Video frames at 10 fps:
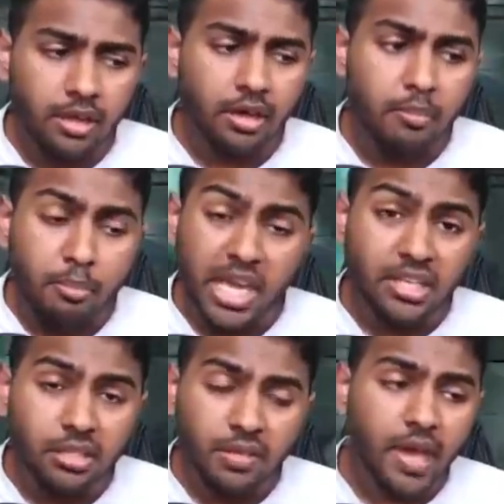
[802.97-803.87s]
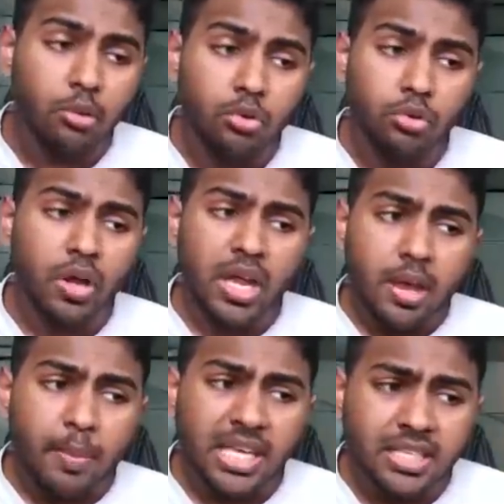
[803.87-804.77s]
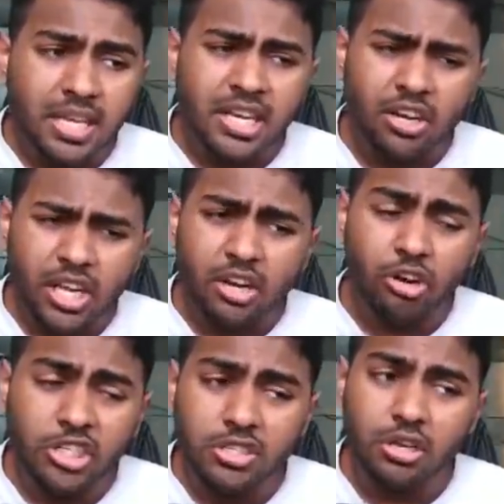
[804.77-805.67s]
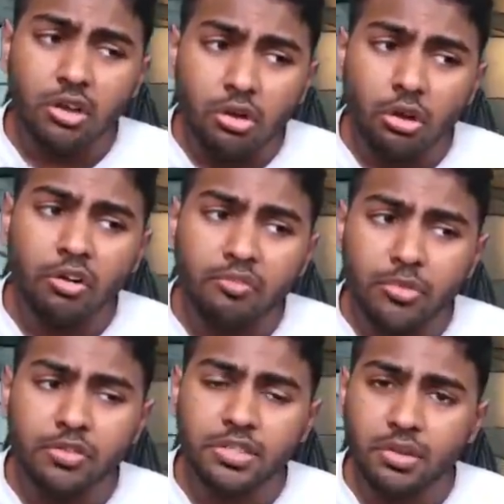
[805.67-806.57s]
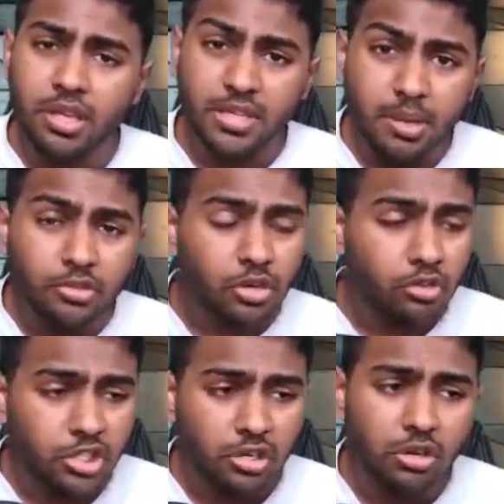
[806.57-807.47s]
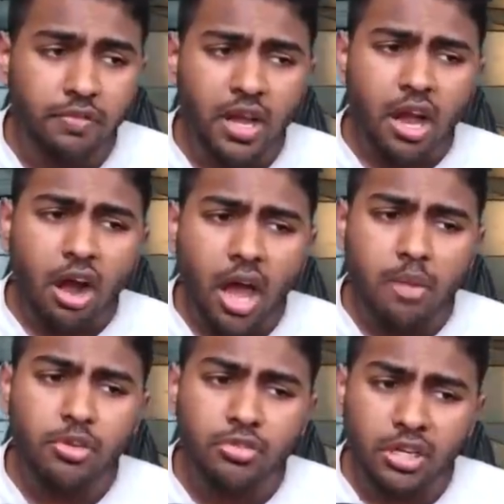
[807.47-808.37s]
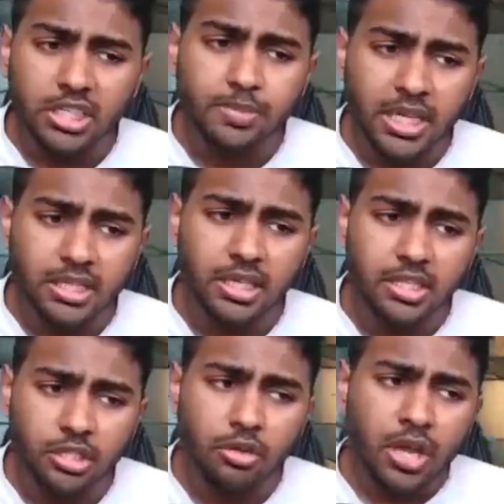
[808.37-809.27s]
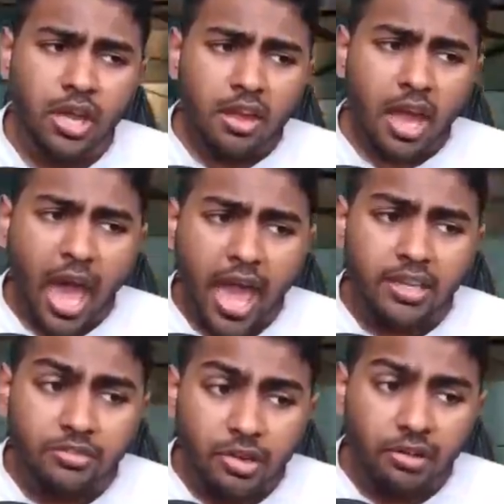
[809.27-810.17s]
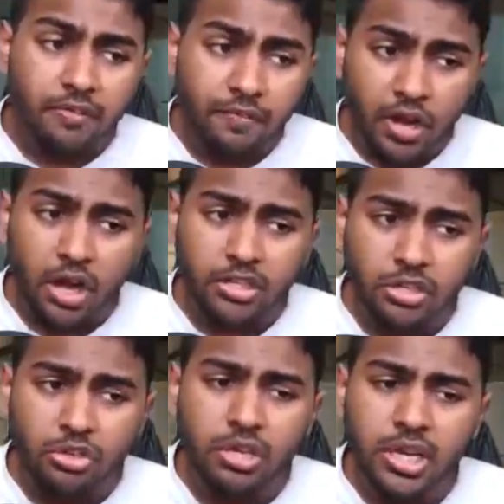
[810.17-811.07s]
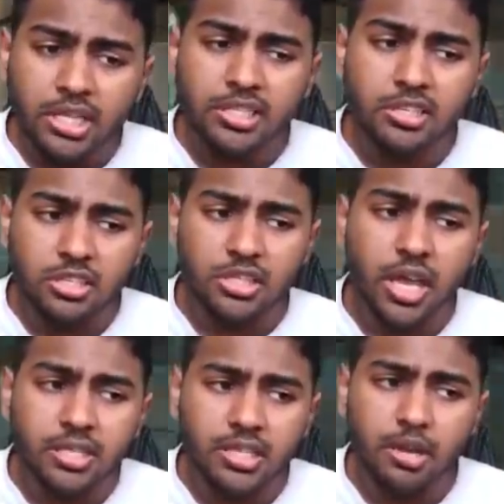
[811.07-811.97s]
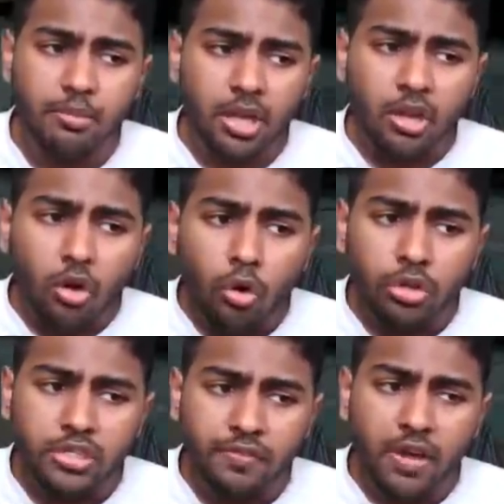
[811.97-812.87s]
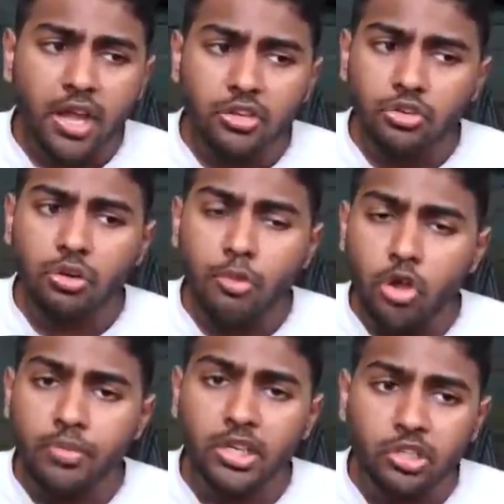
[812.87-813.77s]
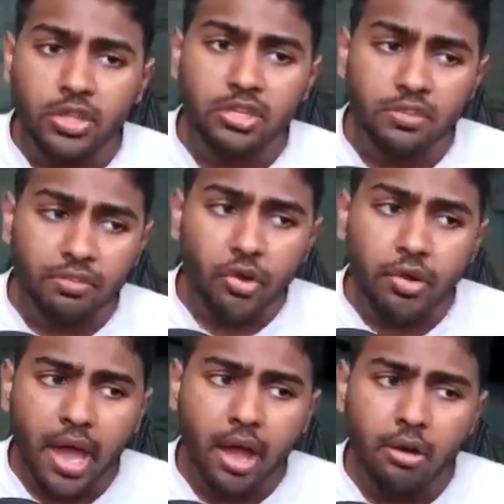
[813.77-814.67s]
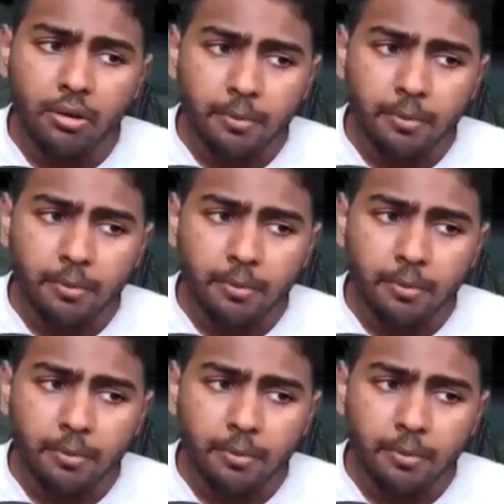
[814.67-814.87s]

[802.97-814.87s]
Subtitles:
mid that will basically, it crushes a lot of moves as well. It's able to crush a lot of high moves unexpectedly. So, and it's very fast, so you can actually just sidestep or just find your moment to then throw it out,